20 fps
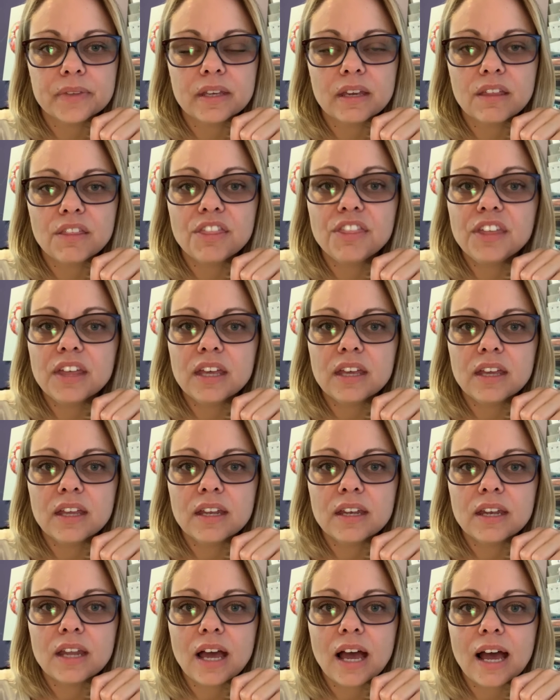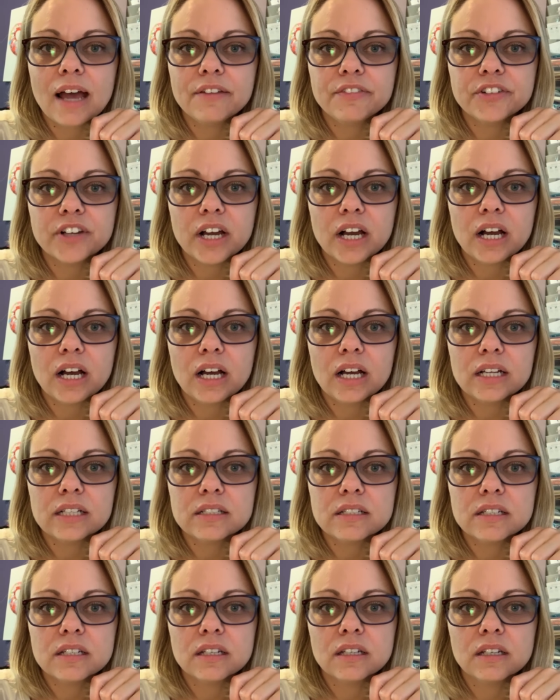then I've
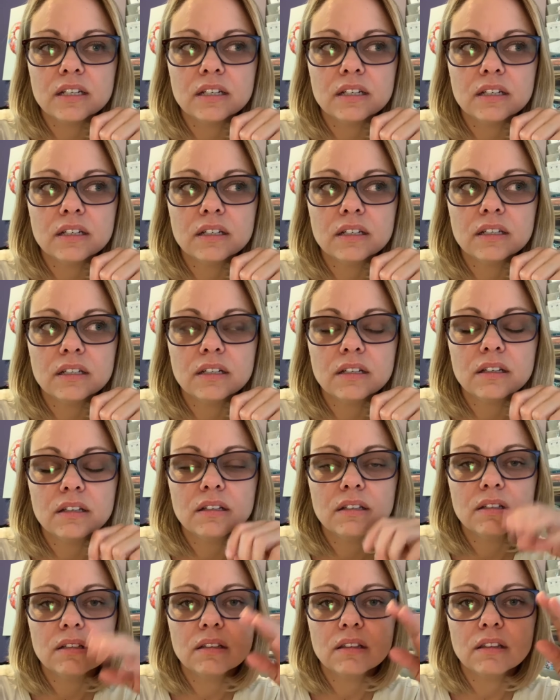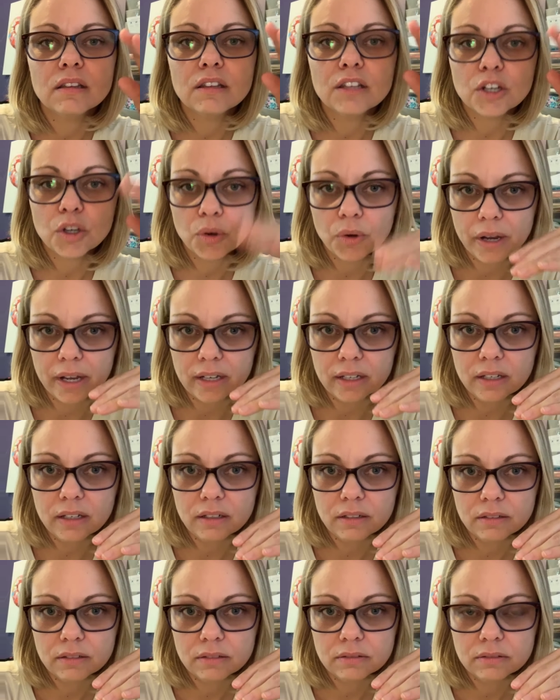got the credit,
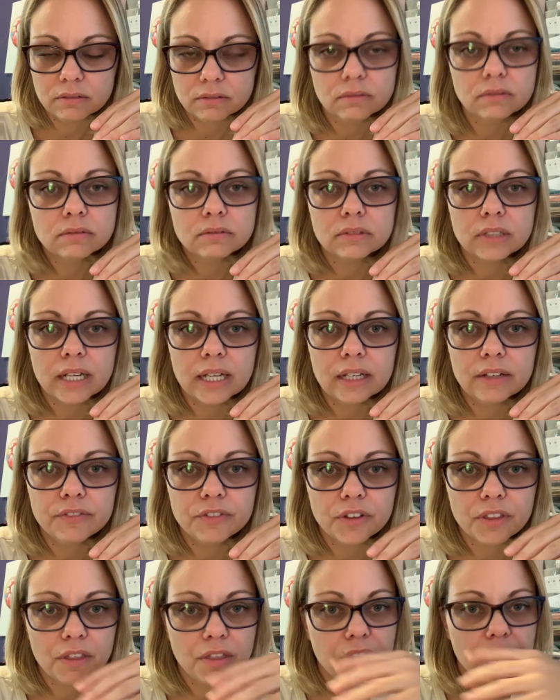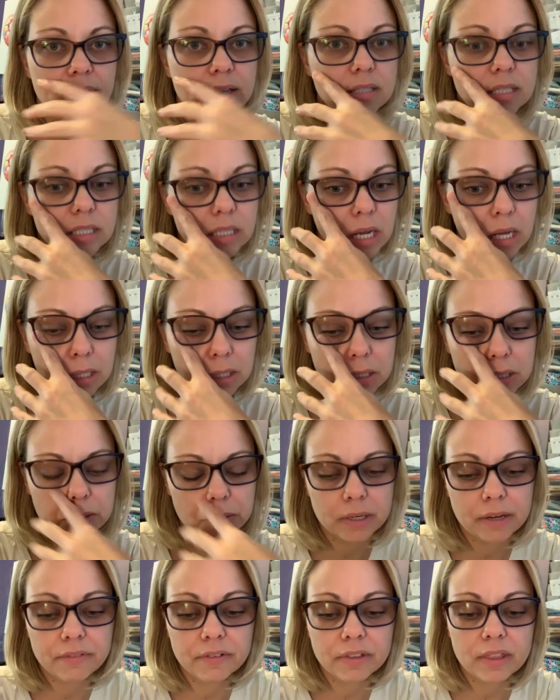right, for the $1,000,
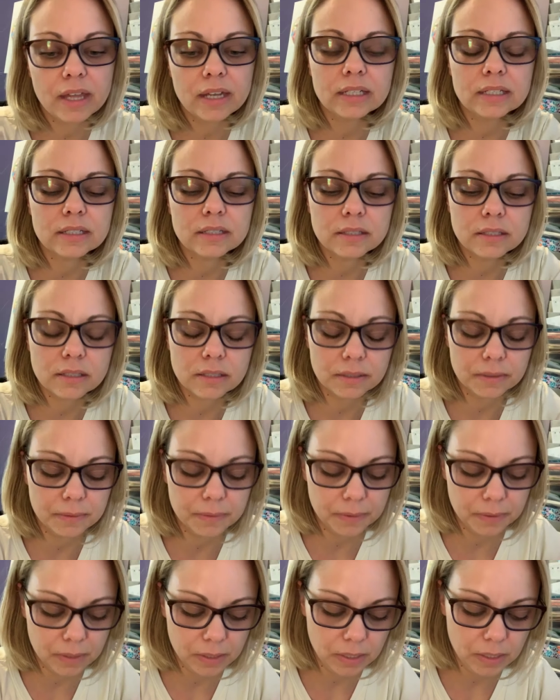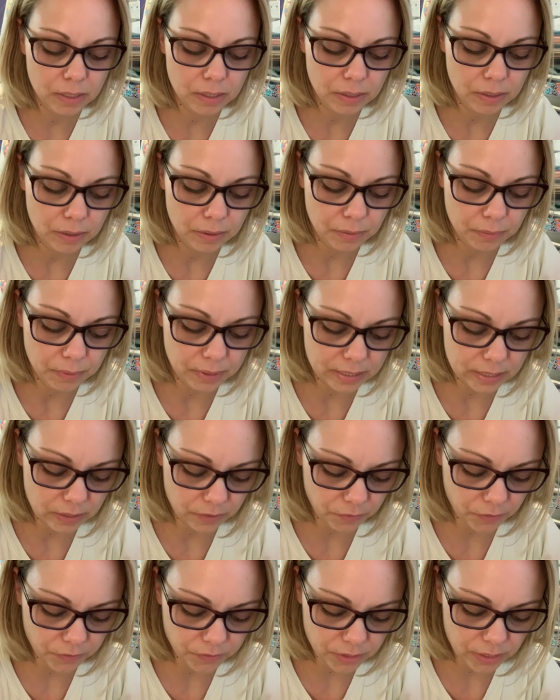whatever that is. What is it,
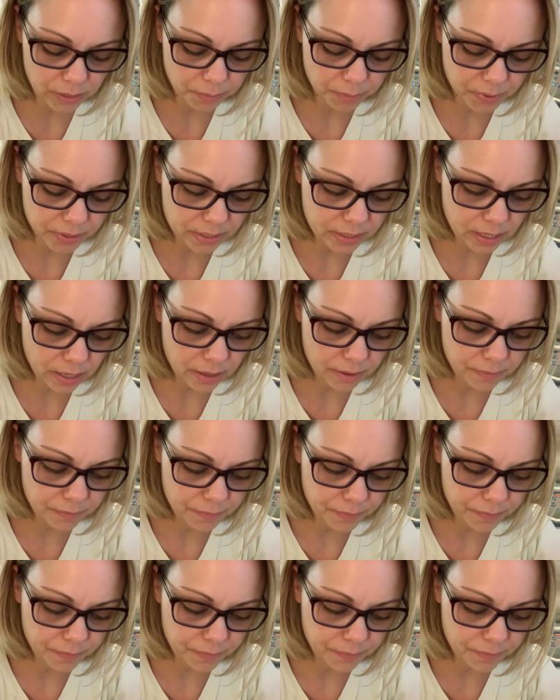15%